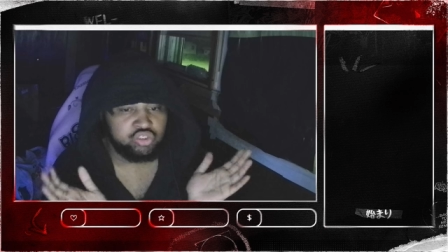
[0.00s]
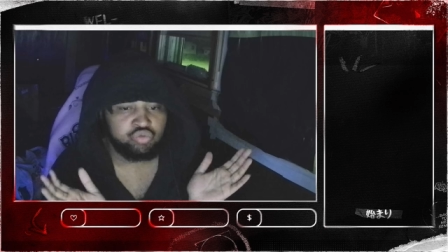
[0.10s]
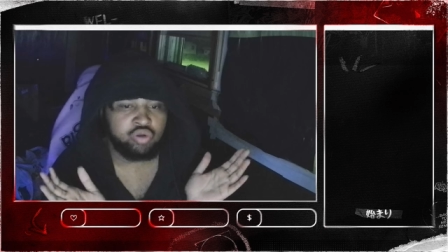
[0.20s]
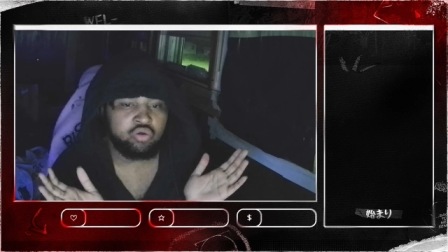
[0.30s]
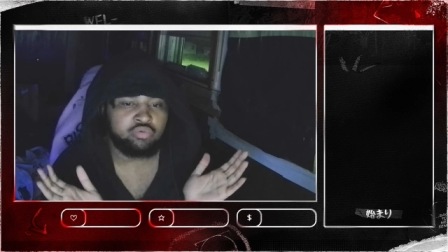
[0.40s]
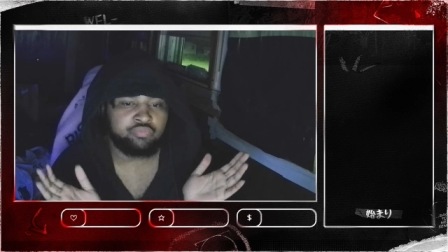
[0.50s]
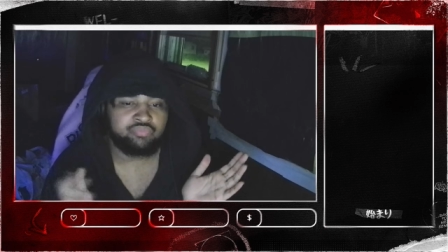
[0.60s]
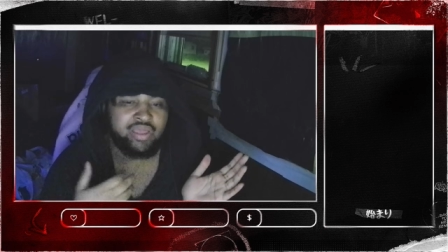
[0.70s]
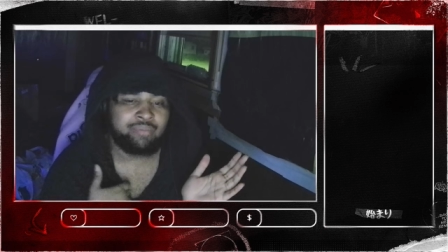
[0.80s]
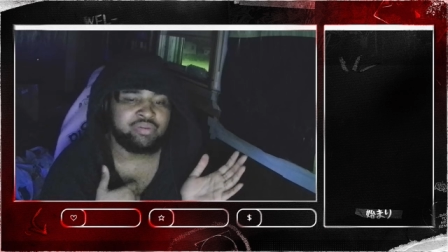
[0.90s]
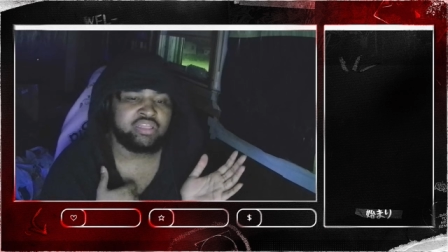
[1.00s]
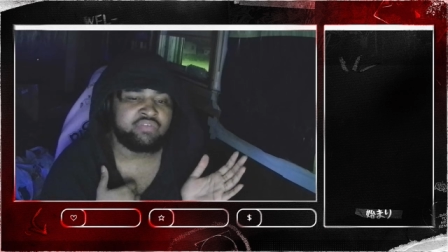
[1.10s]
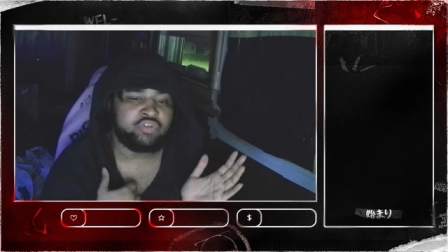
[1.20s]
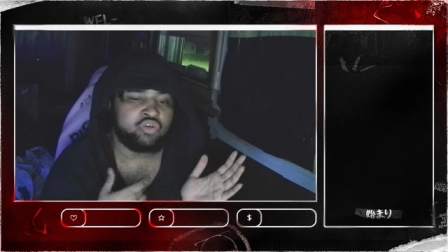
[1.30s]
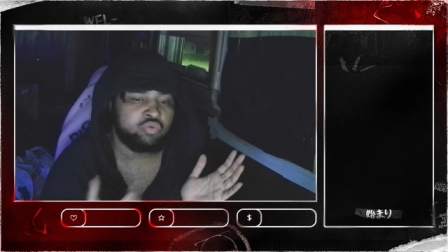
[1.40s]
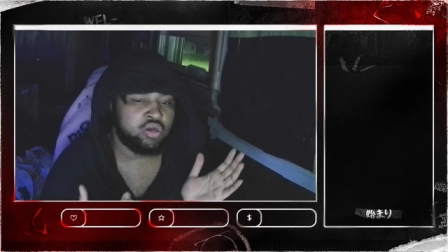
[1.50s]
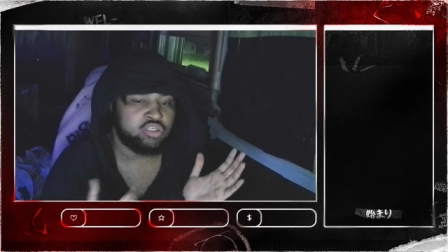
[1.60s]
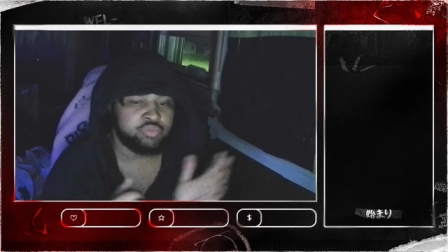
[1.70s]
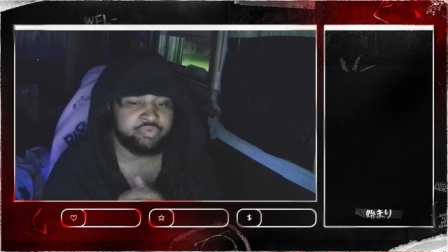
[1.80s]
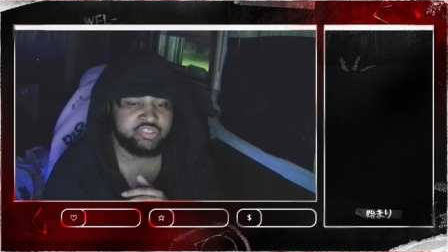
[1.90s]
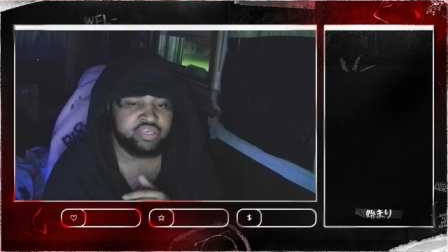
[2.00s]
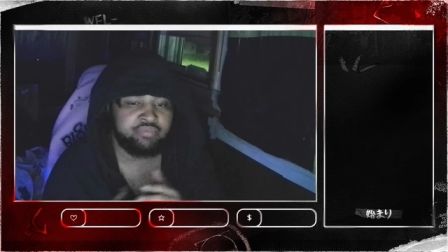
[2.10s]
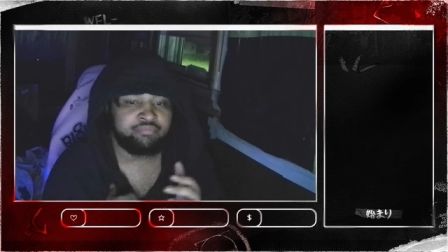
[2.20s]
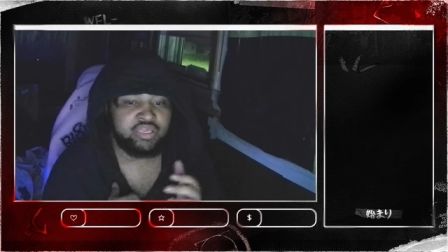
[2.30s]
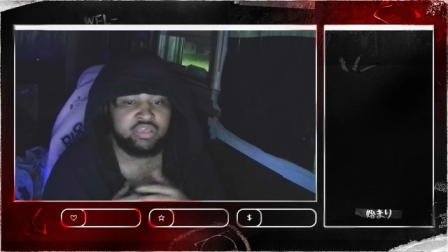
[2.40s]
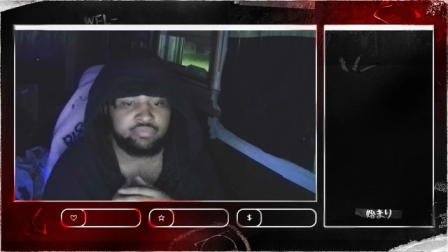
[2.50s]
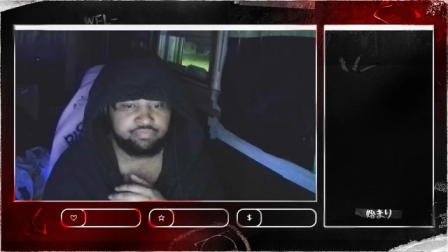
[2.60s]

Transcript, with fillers: you know I believe in you 100%. Me,